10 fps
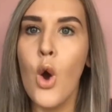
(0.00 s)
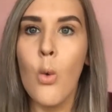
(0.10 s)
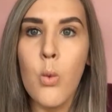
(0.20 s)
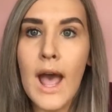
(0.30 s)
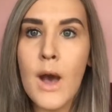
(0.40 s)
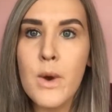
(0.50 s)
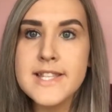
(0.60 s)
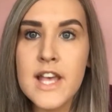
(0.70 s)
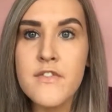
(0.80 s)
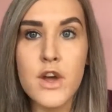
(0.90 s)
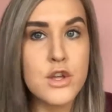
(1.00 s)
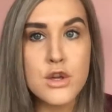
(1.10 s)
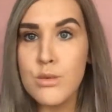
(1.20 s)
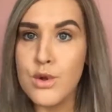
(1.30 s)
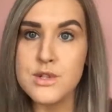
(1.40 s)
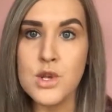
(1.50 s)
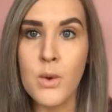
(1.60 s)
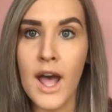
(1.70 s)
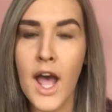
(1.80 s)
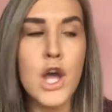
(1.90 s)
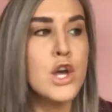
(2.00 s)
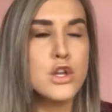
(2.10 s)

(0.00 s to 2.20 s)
Wear whatever you want to wear.